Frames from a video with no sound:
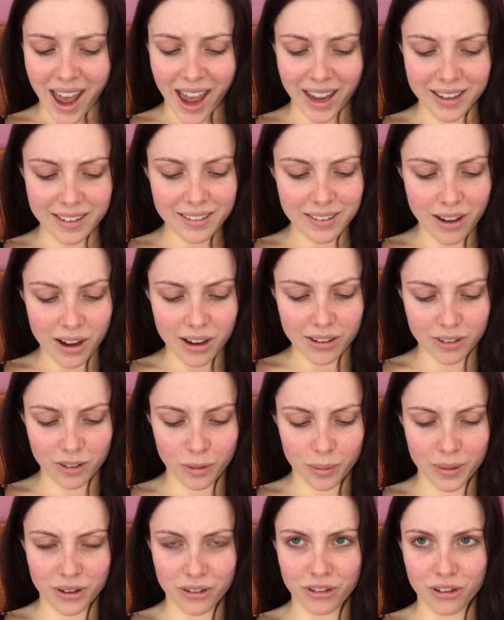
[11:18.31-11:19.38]
I guess
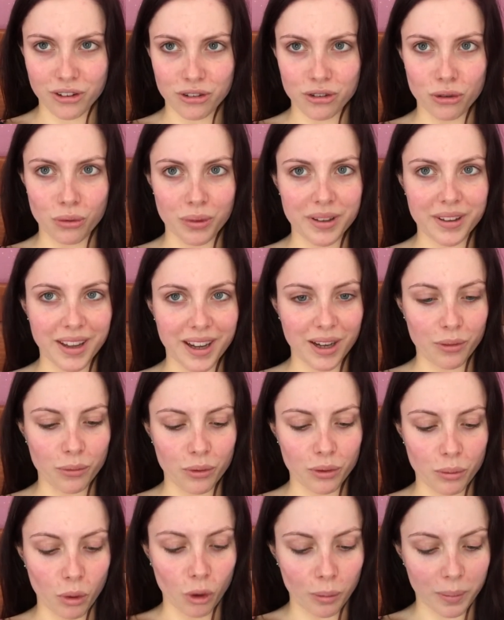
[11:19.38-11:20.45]
hugs because you can do it like
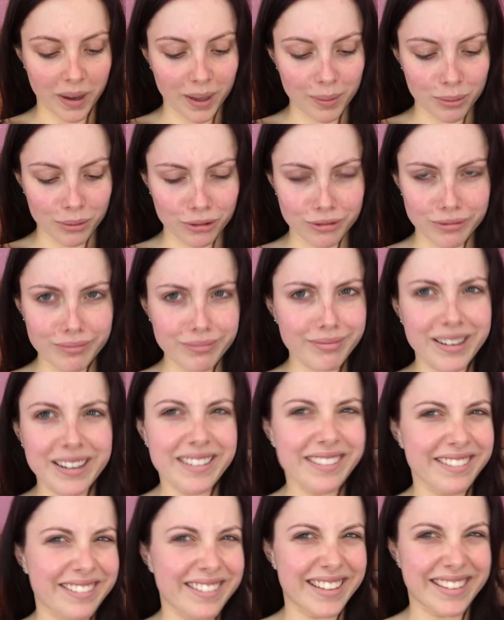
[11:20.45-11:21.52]
with more people.
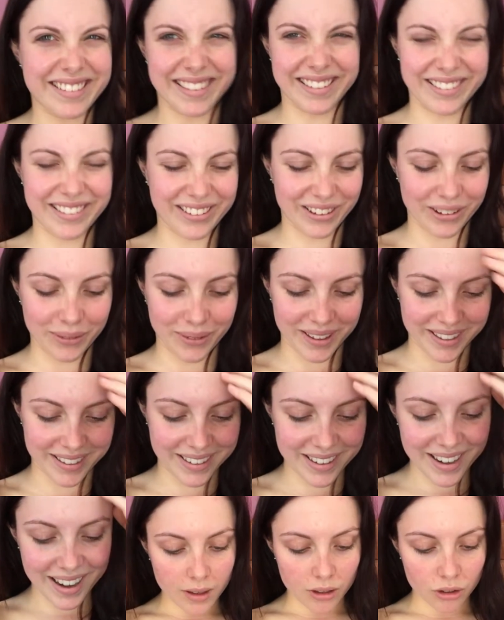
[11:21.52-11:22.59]
It sounds so
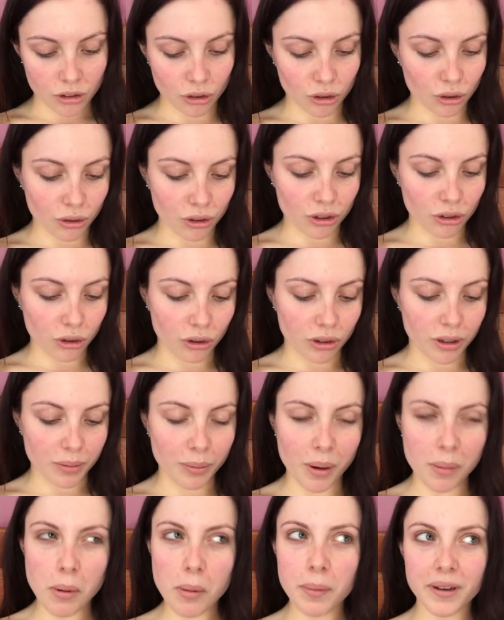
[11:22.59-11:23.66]
weird. Shorter or taller?
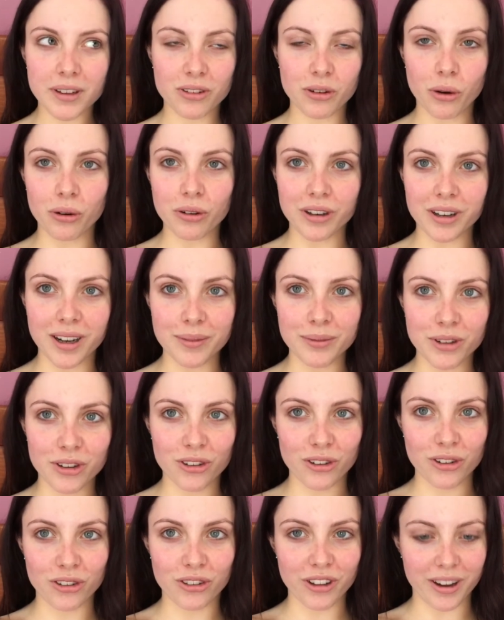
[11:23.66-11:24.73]
Probably taller. I'm
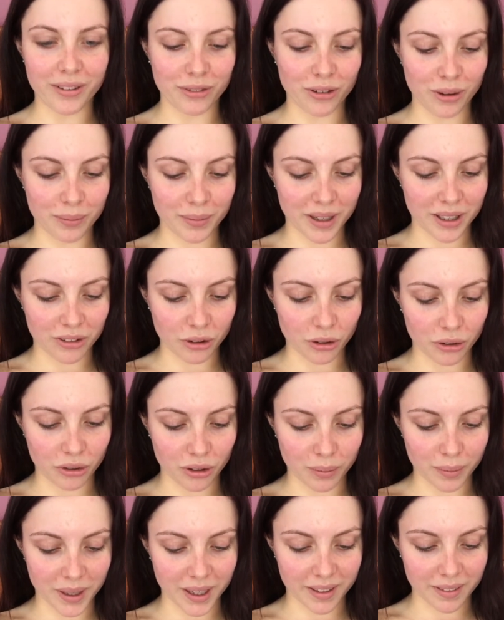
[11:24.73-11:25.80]
just used to everyone being taller
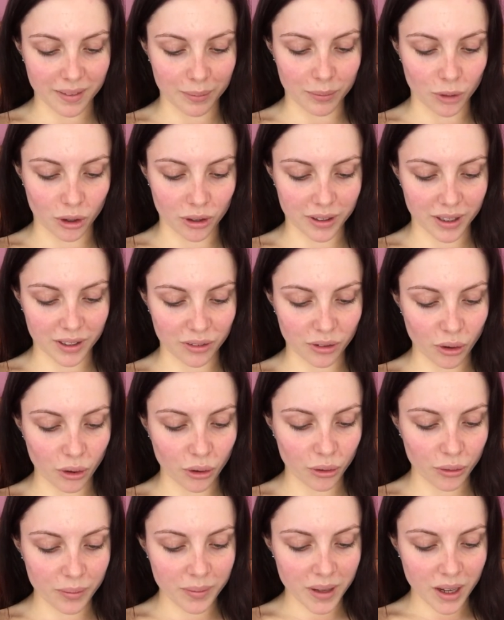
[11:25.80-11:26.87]
than me because I'm not that
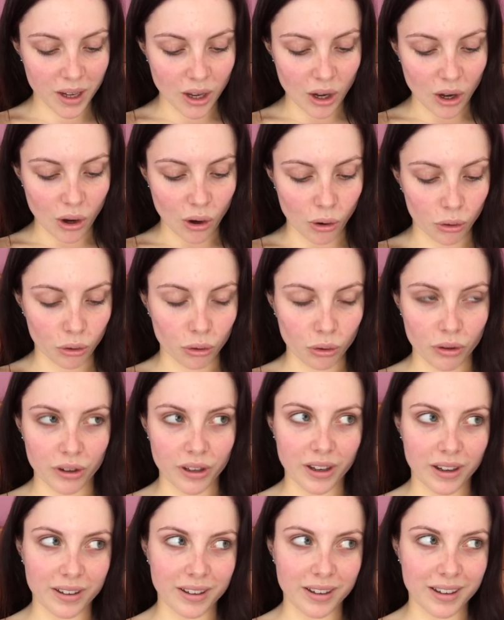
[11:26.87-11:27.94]
tall. Older or
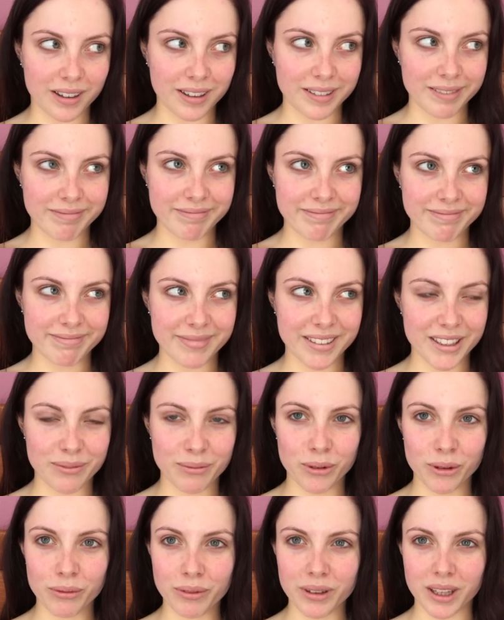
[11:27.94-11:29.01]
younger? It
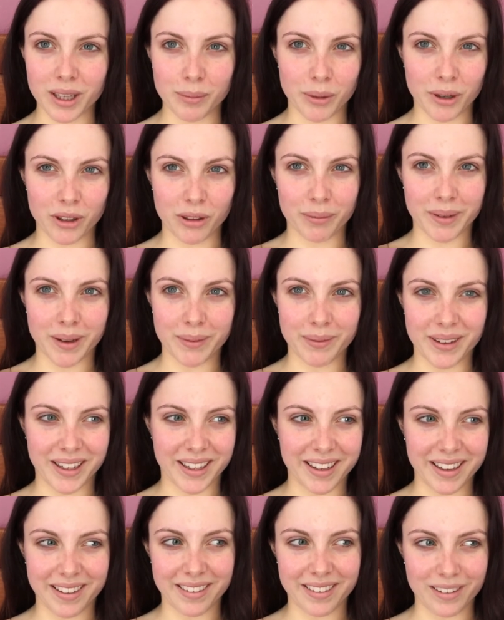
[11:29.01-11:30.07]
wouldn't really bother me, but I
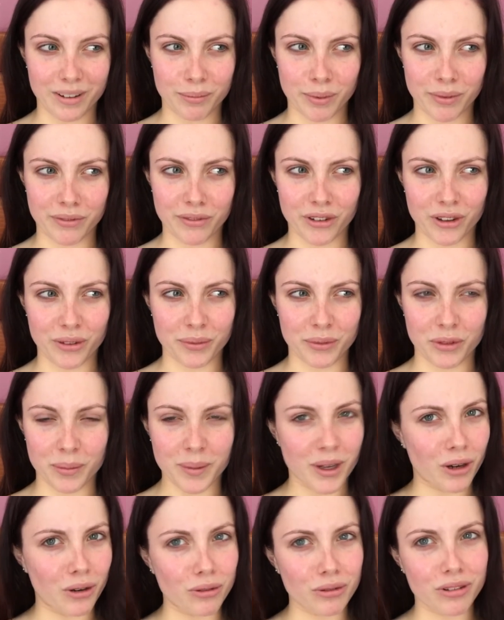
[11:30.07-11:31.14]
guess I'd prefer them to
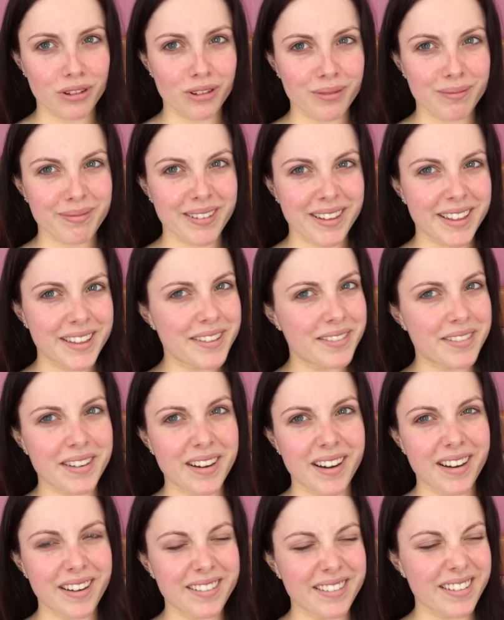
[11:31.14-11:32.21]
be older than me.
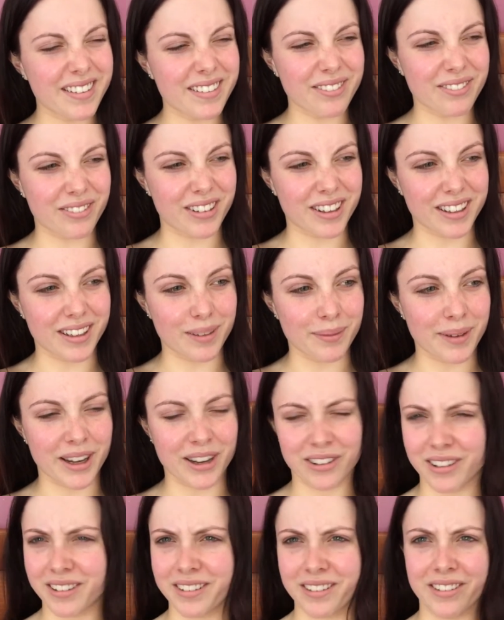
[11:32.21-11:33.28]
It doesn't really
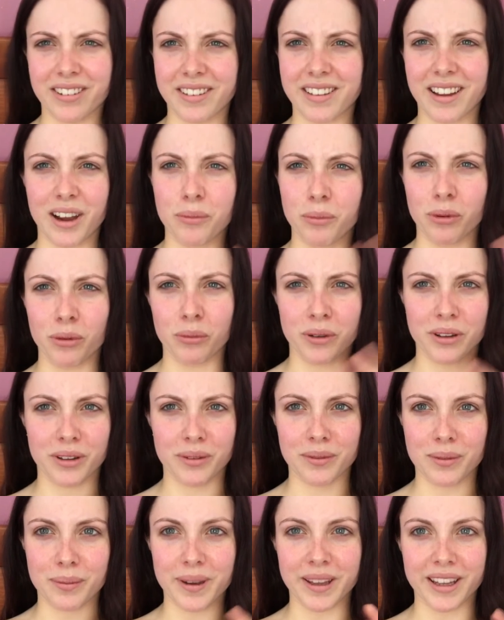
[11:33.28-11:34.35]
matter. I wouldn't want
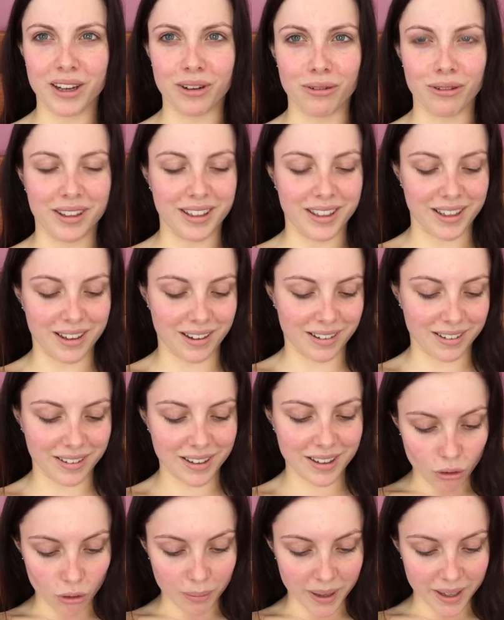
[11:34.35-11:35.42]
them to be like really
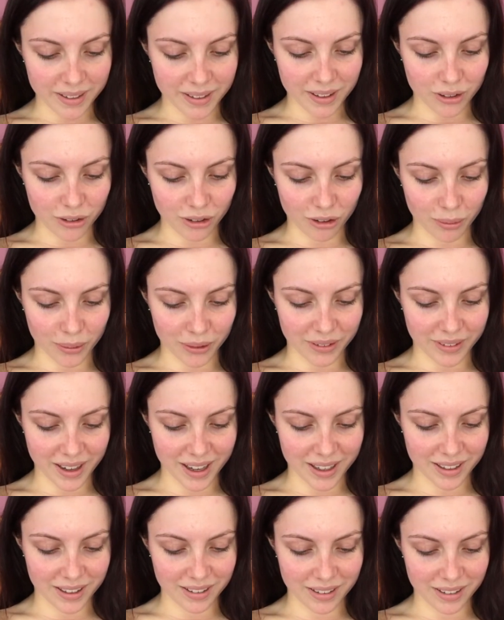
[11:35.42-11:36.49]
young. Romantic or
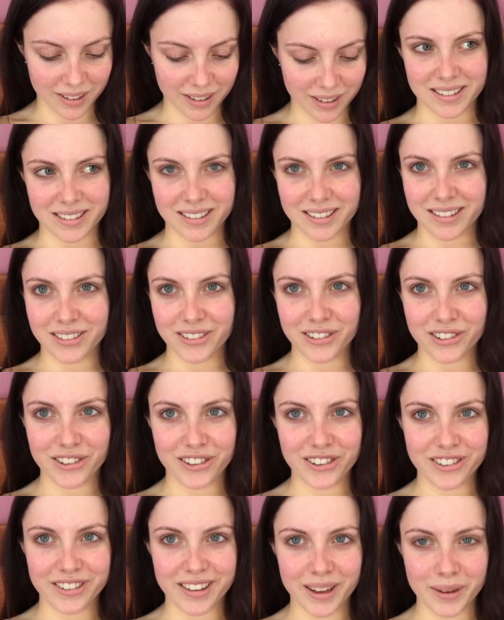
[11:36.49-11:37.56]
spontaneous? I don't
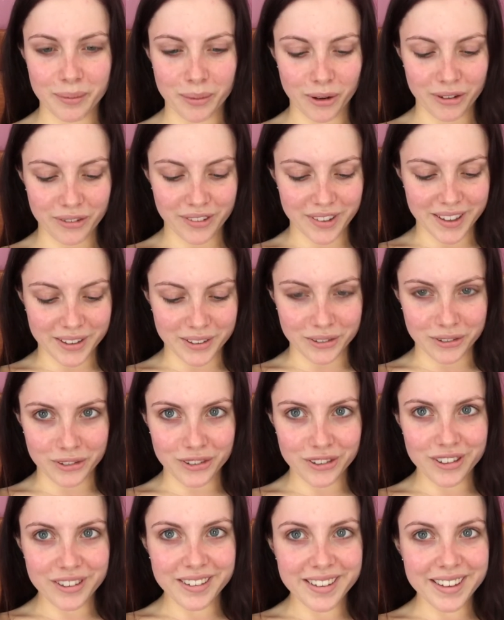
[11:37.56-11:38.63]
know. They both sound
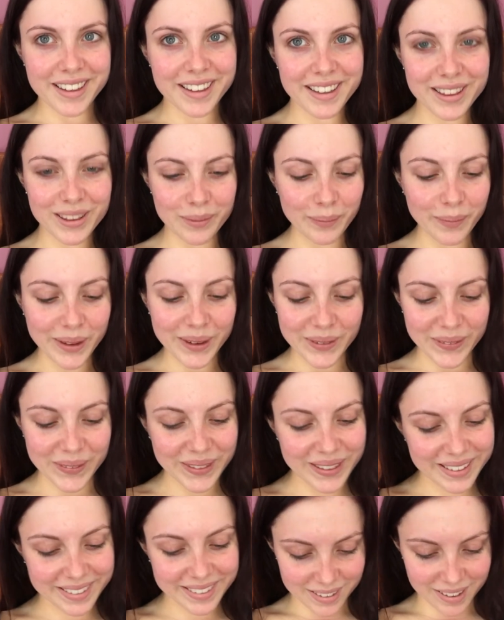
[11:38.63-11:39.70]
good. In the
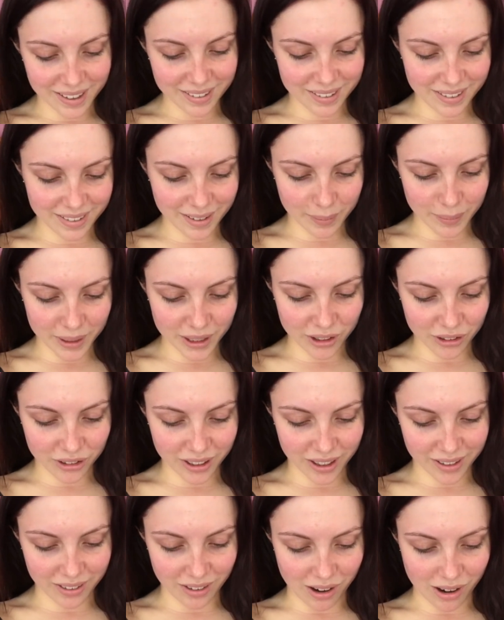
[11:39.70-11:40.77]
middle. Nice stomach or
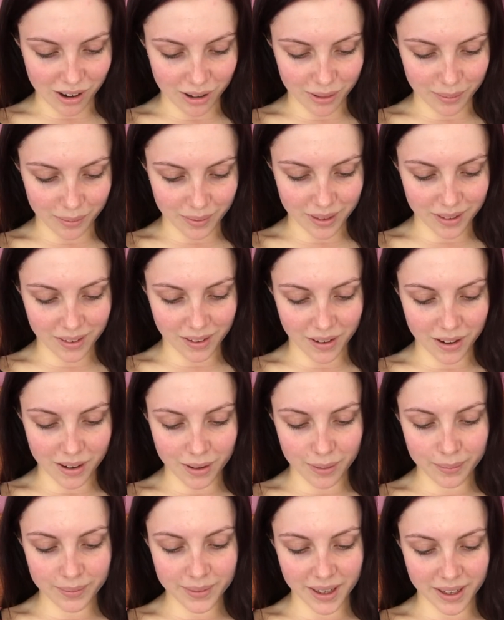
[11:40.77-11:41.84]
nice arms?
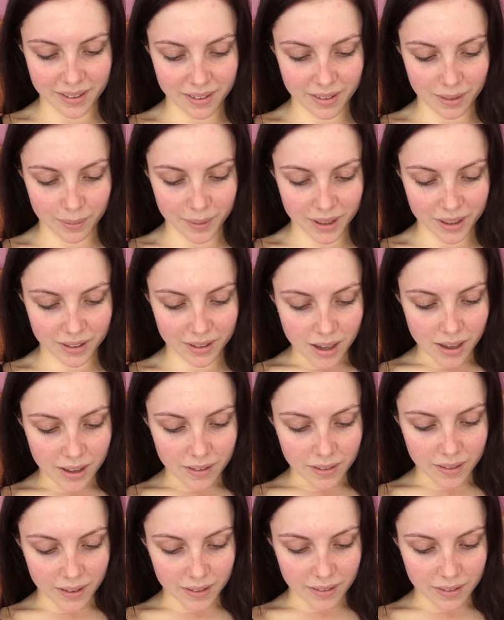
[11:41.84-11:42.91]
Nice stomach.
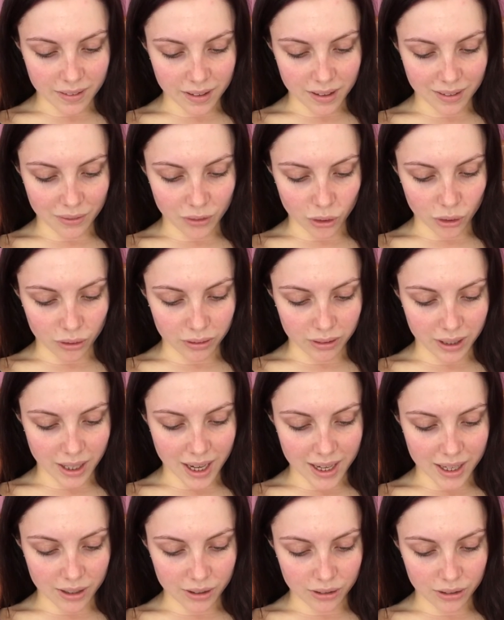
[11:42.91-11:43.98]
Sensitive or
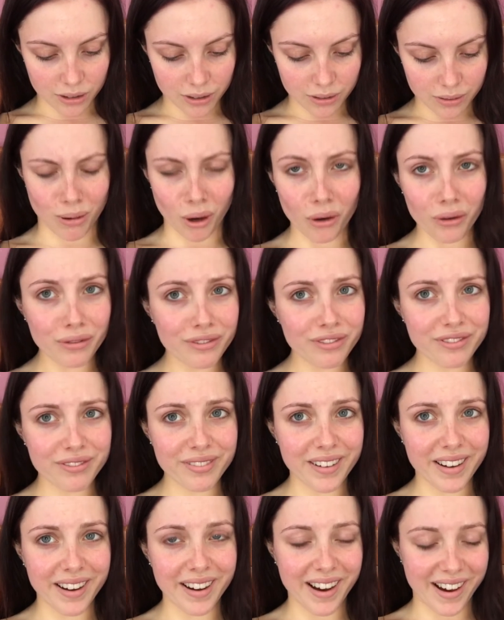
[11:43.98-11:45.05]
loud? Both.
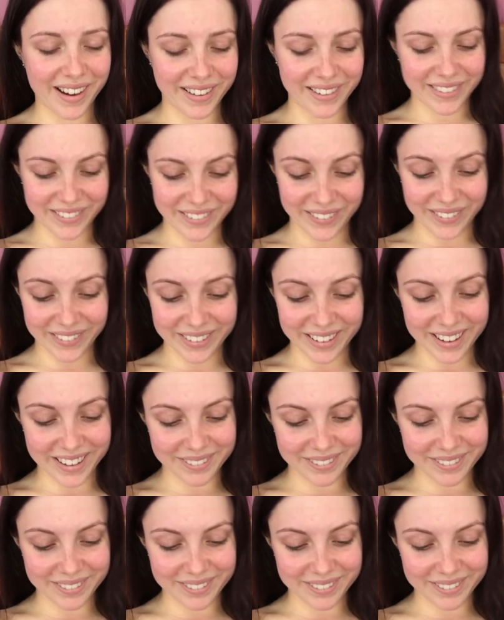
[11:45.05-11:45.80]
I don't know.